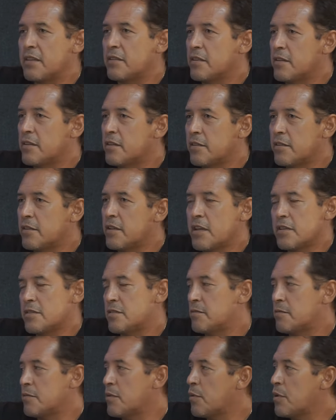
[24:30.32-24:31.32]
Okay.
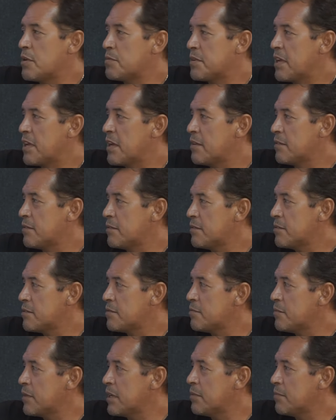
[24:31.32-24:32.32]
Yes, in the website
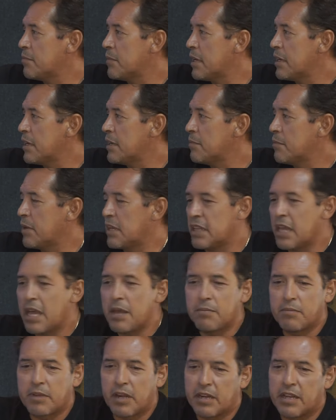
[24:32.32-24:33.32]
is my
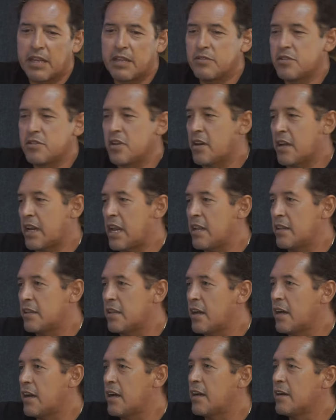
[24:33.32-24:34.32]
name, Karin
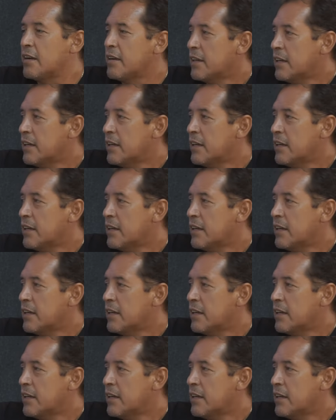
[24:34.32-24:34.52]
Sierralta,